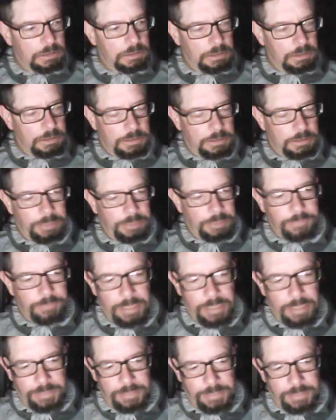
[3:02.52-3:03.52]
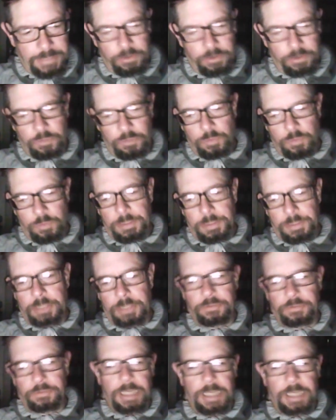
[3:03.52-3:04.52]
That's not that unusual
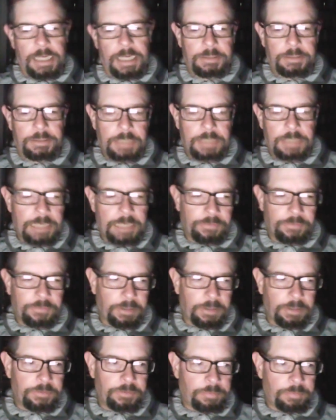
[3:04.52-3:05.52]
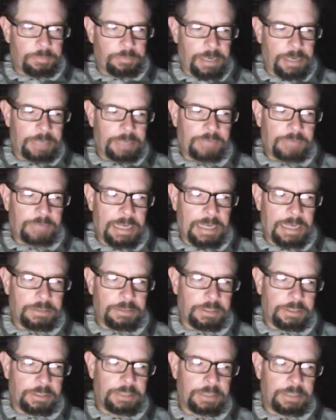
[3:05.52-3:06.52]
because you got Constellation Brands
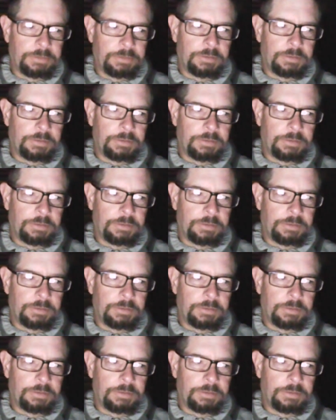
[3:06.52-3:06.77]
handling